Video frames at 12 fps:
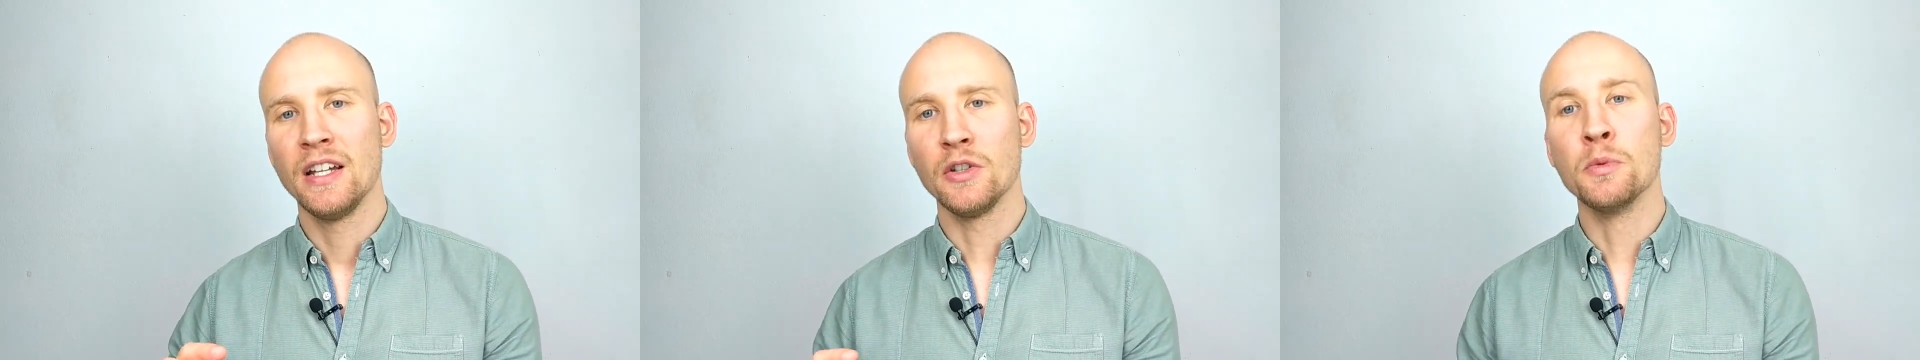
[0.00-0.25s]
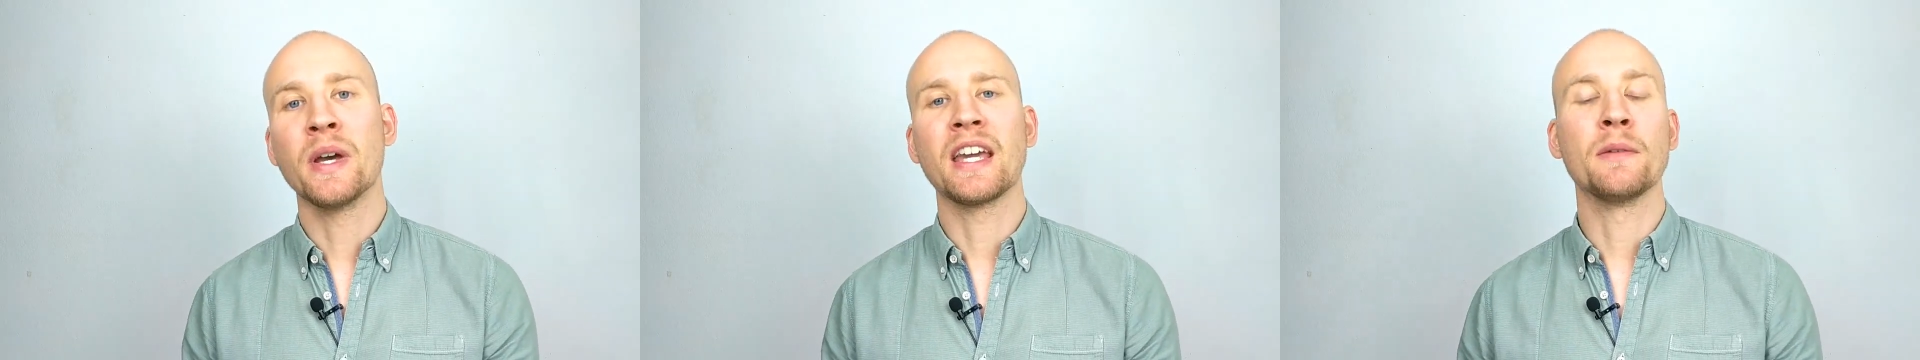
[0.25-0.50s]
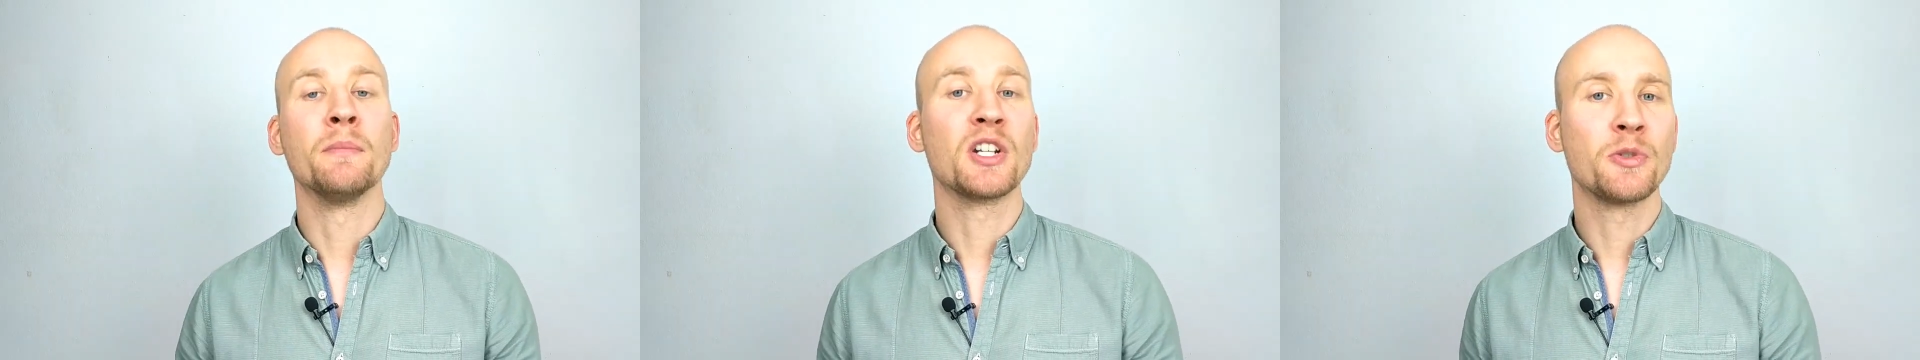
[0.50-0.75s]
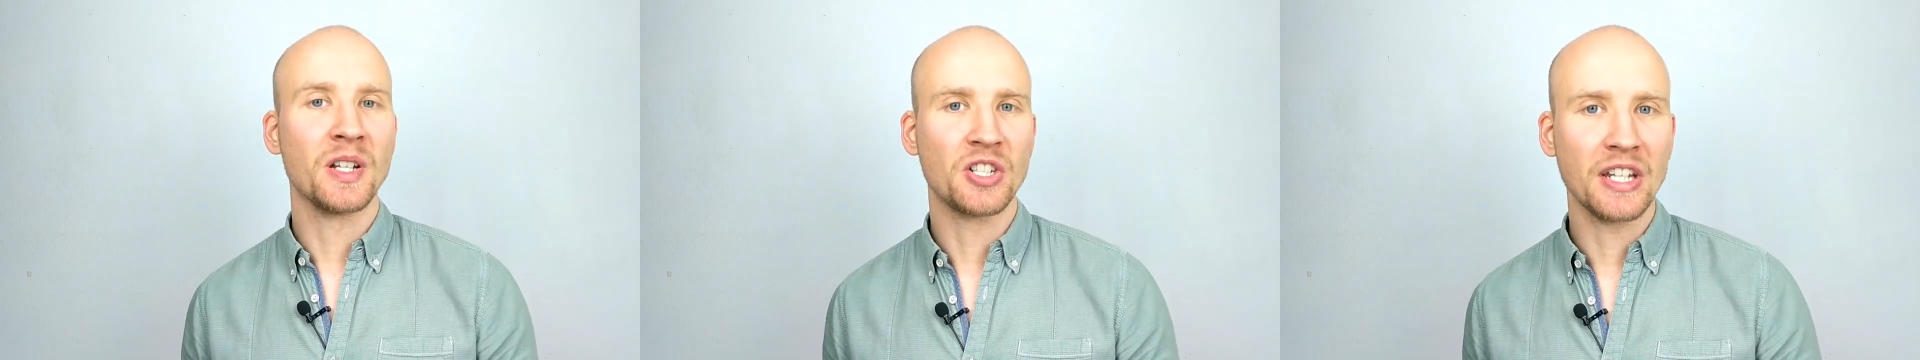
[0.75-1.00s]
you make it
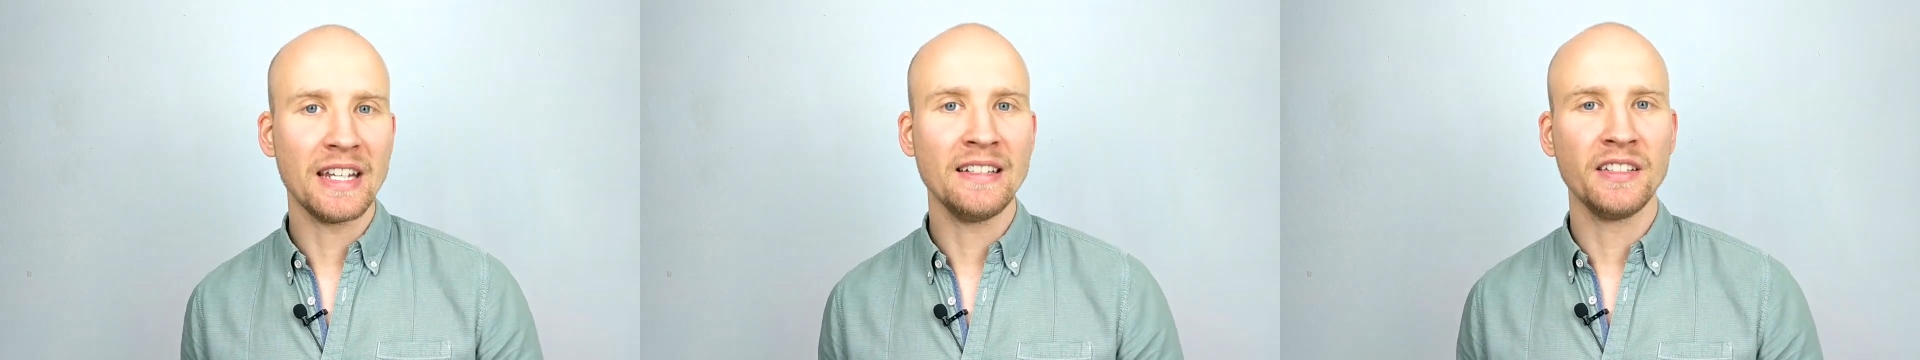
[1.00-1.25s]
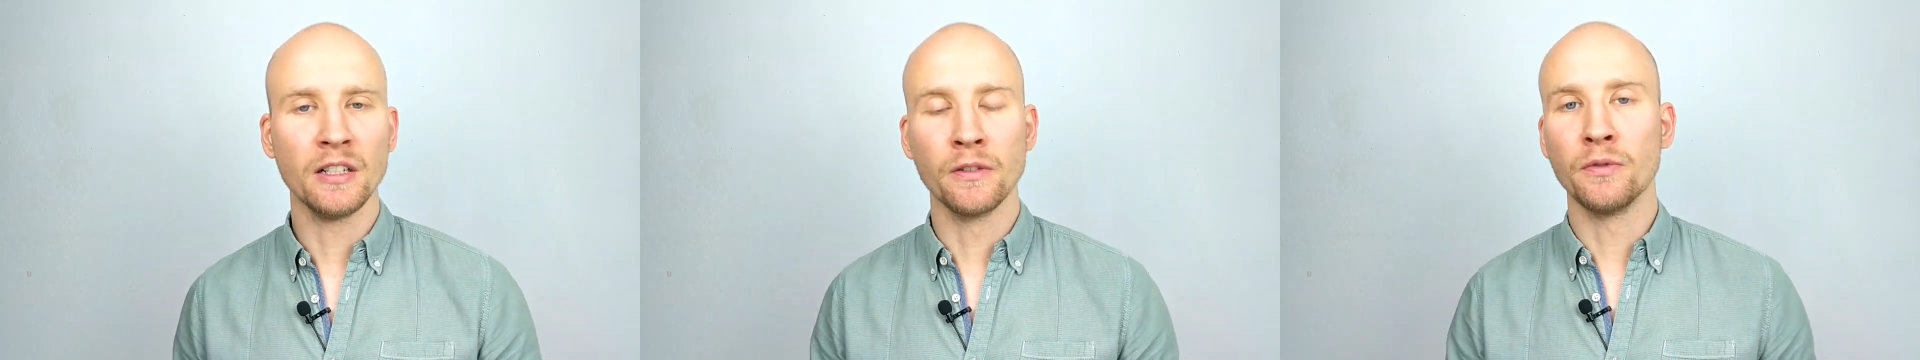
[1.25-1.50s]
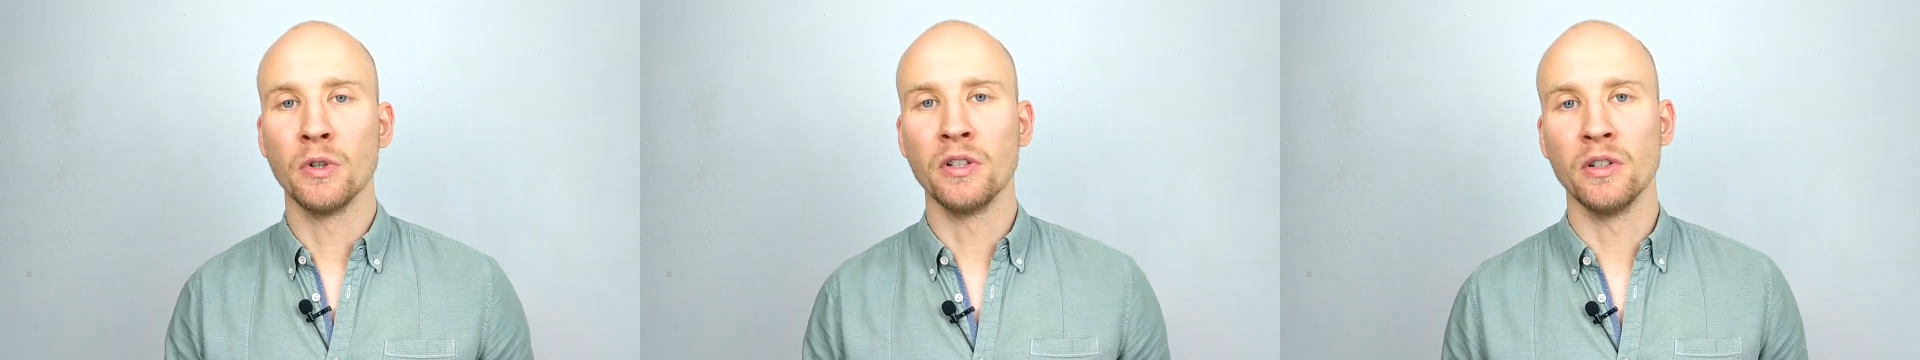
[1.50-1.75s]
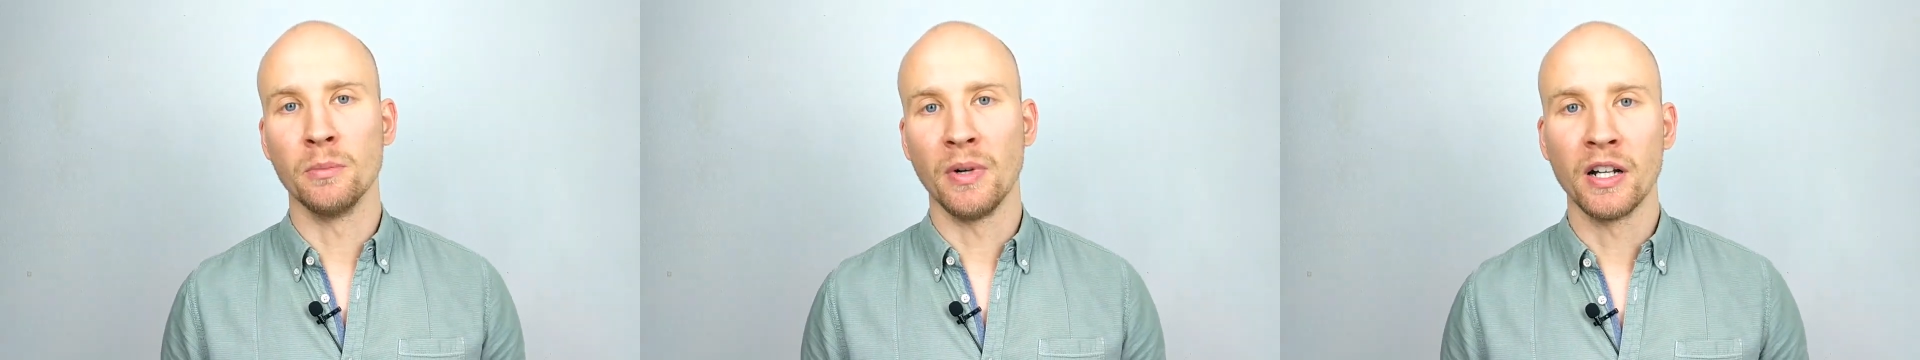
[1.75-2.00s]
much easier for
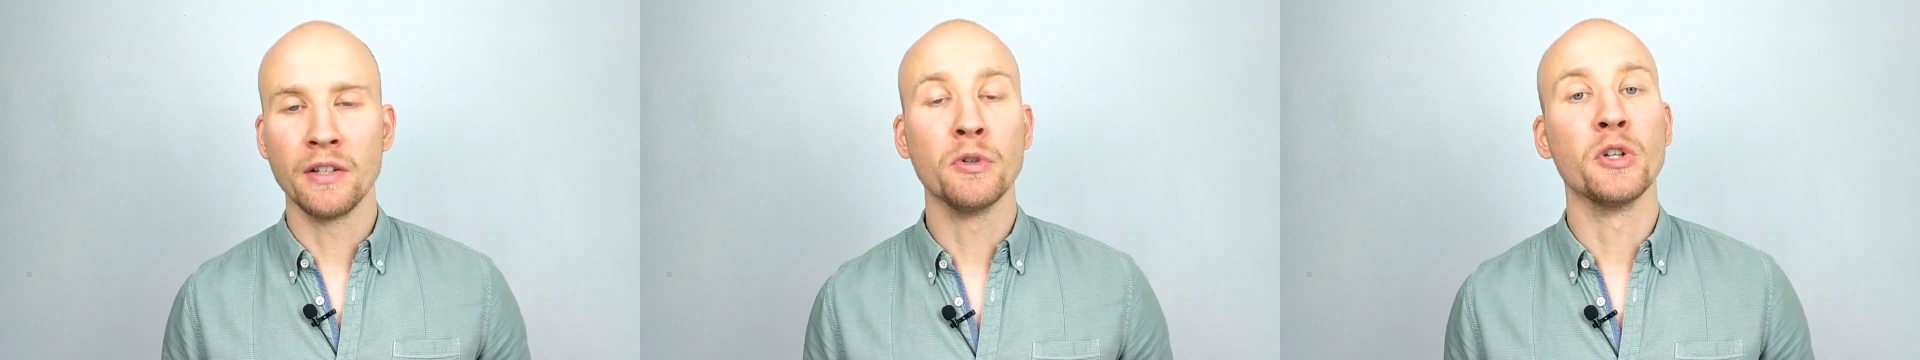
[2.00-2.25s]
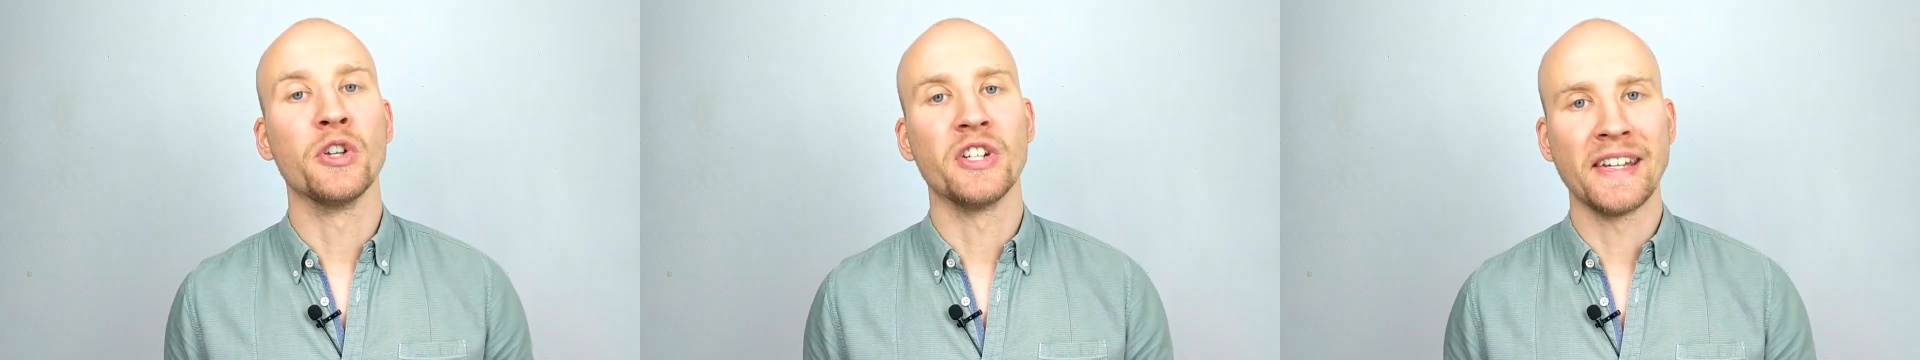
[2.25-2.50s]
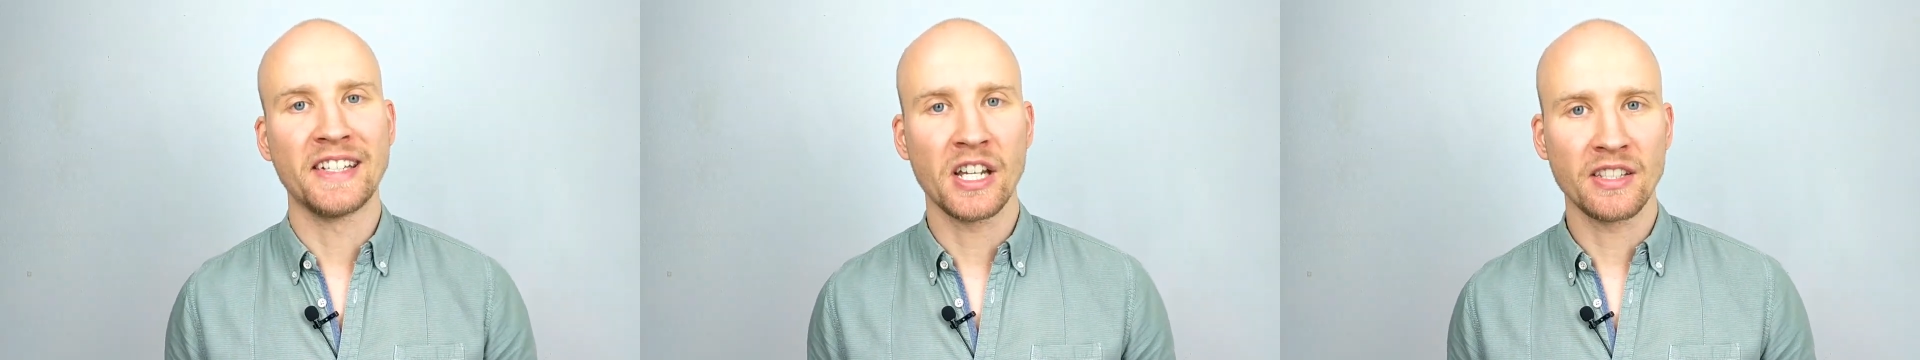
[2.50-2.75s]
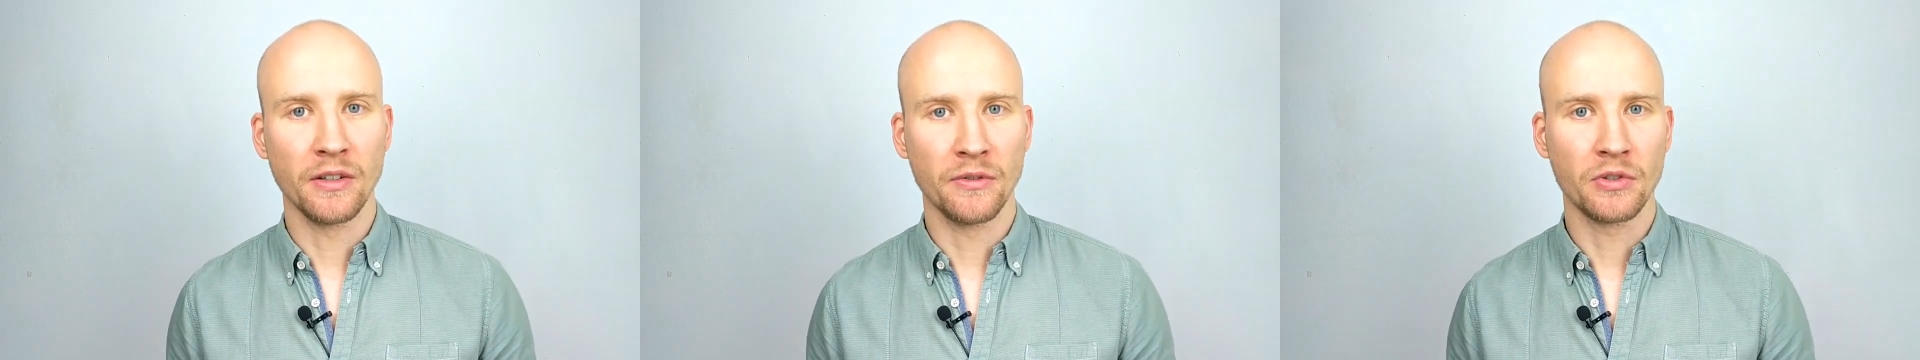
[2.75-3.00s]
your body, for your
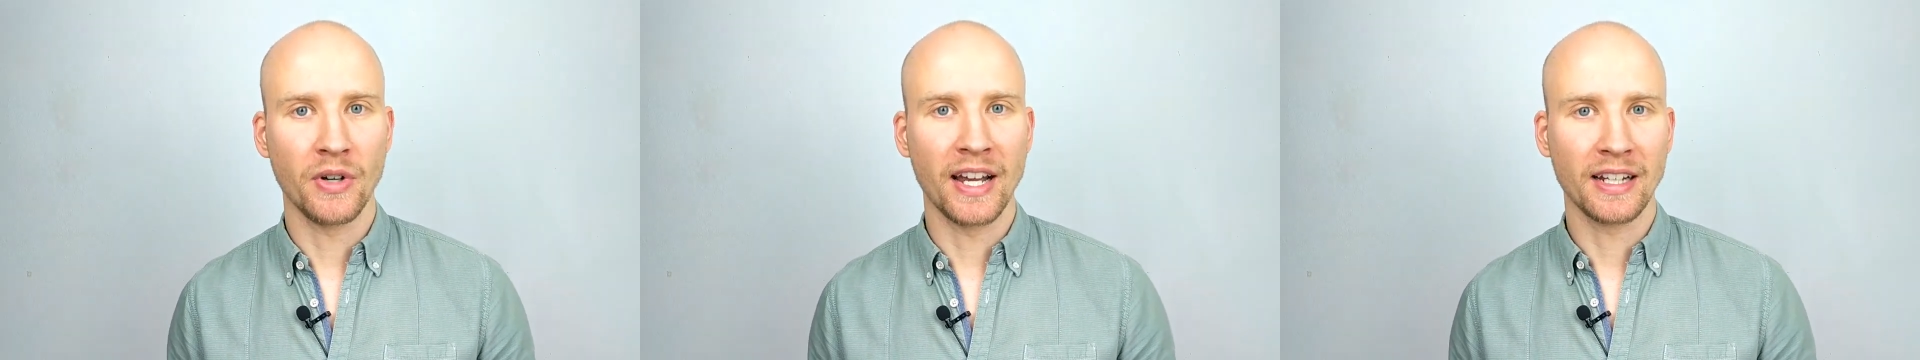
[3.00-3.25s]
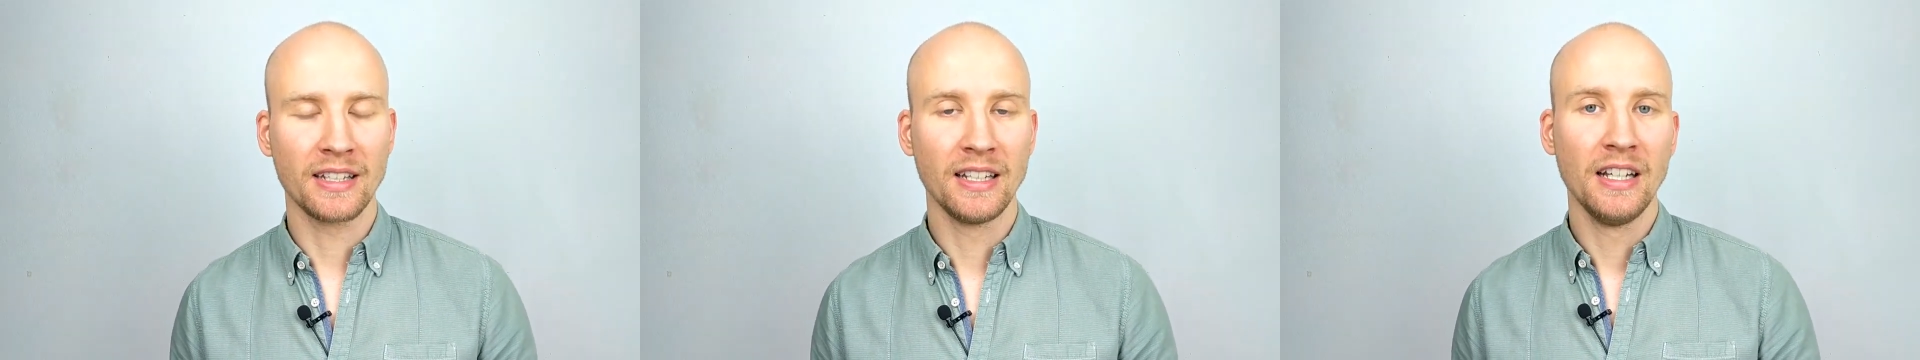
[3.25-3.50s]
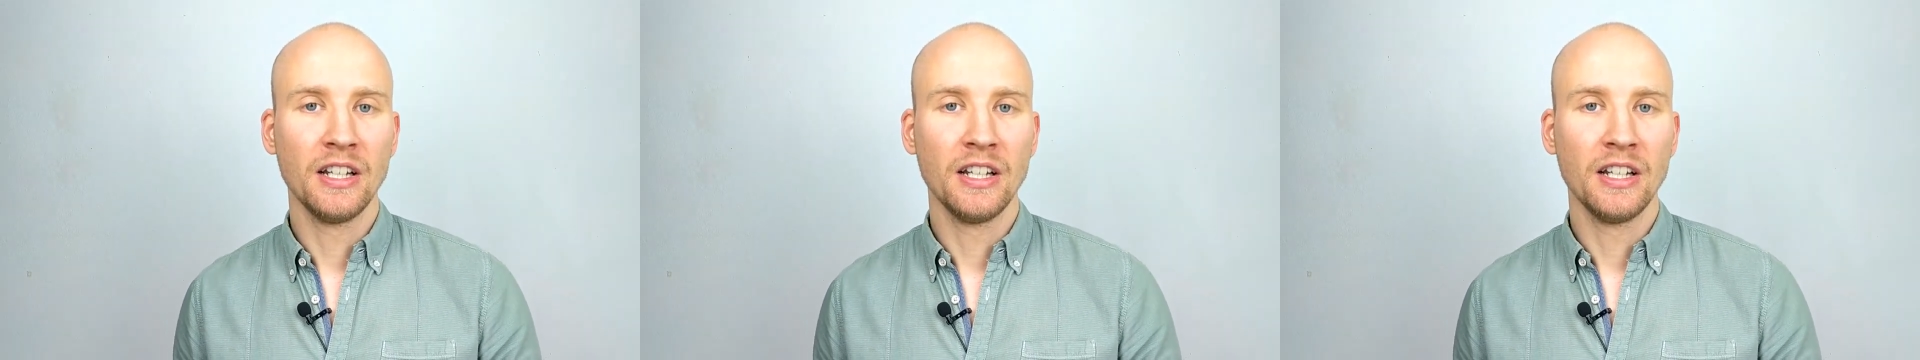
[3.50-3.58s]
digestive tract,